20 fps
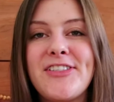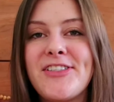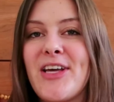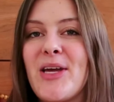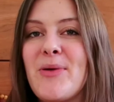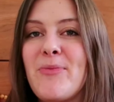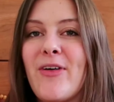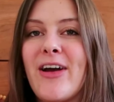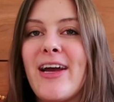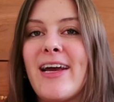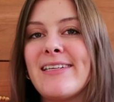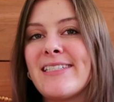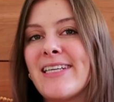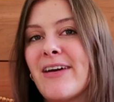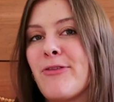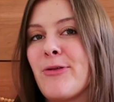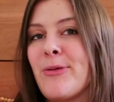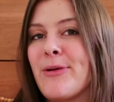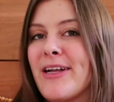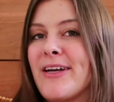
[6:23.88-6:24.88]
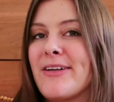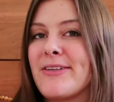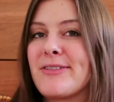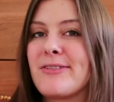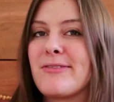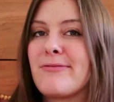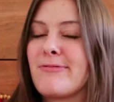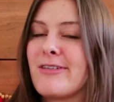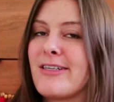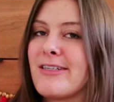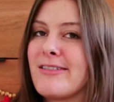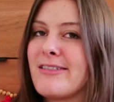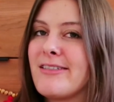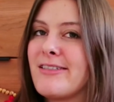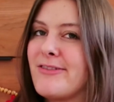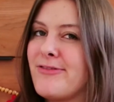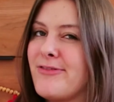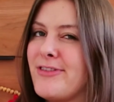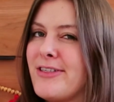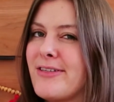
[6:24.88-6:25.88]
same way as everyone else wants
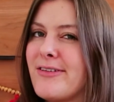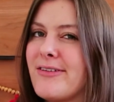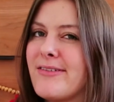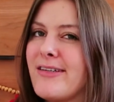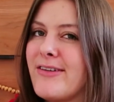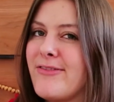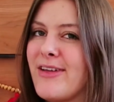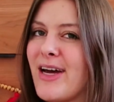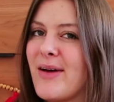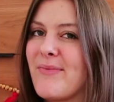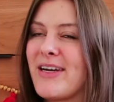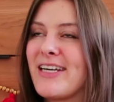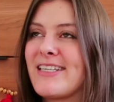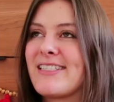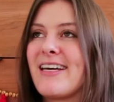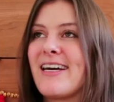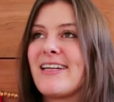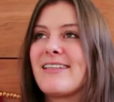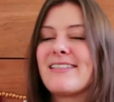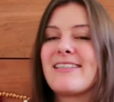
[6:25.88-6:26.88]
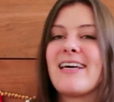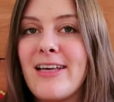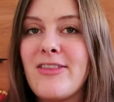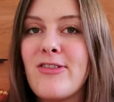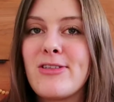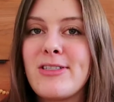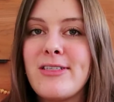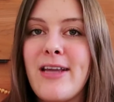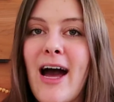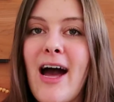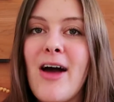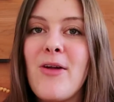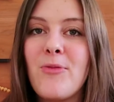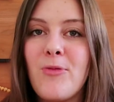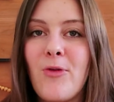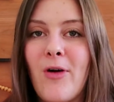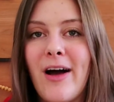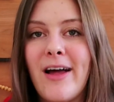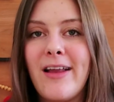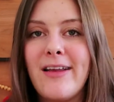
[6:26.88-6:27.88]
to feel, if that makes sense. Like, there's not
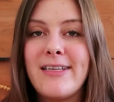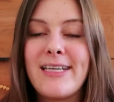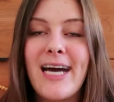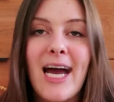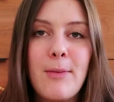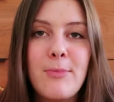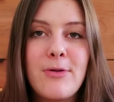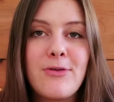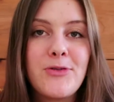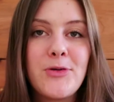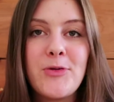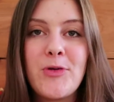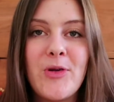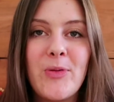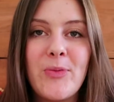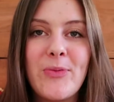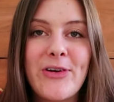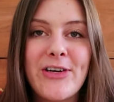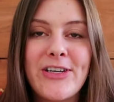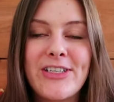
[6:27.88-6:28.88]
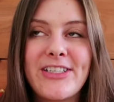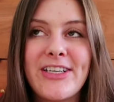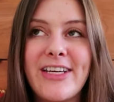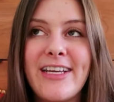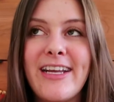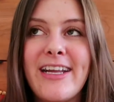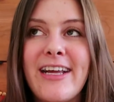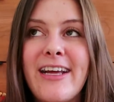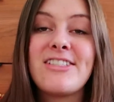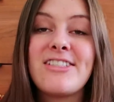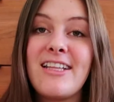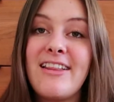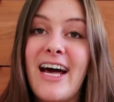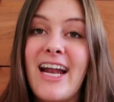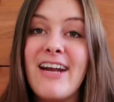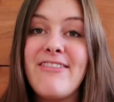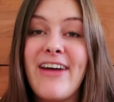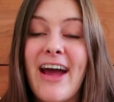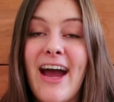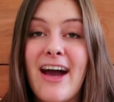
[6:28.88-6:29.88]
one type of cool person. There's a
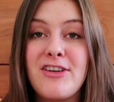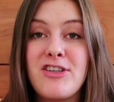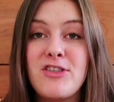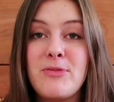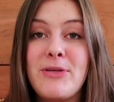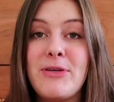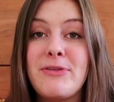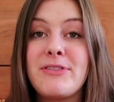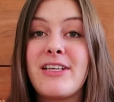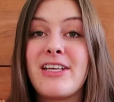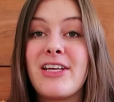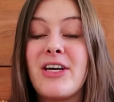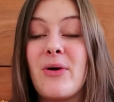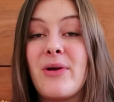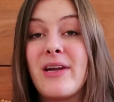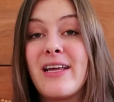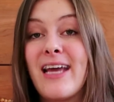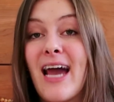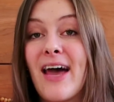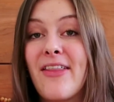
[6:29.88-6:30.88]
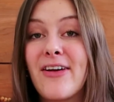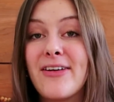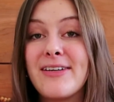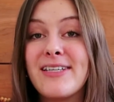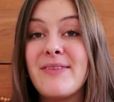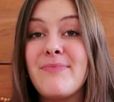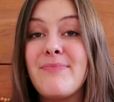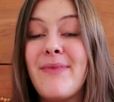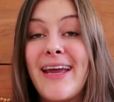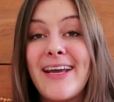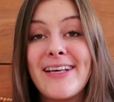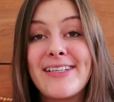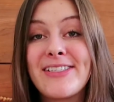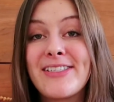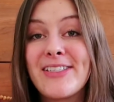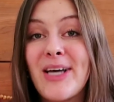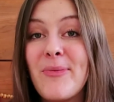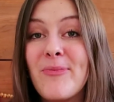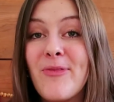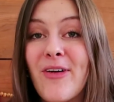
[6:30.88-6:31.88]
lot of attributes that go together to make
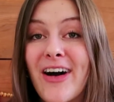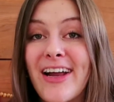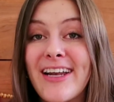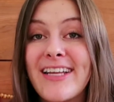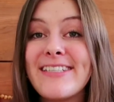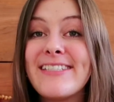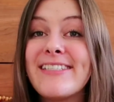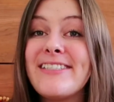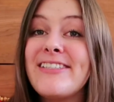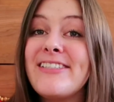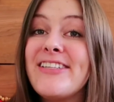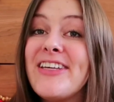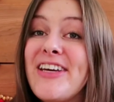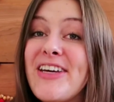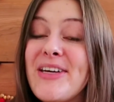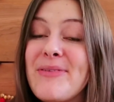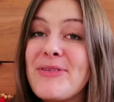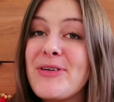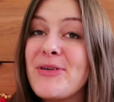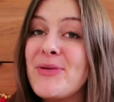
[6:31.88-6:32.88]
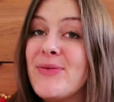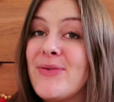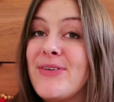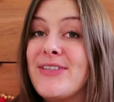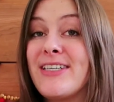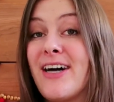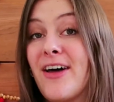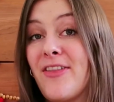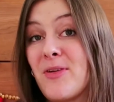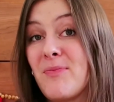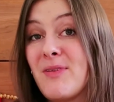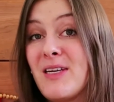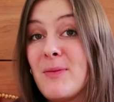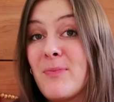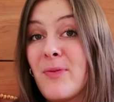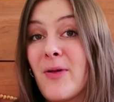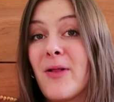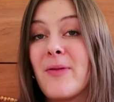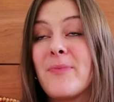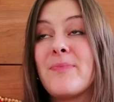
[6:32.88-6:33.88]
someone seem cool to other
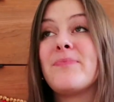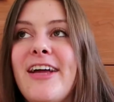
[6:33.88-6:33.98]
people.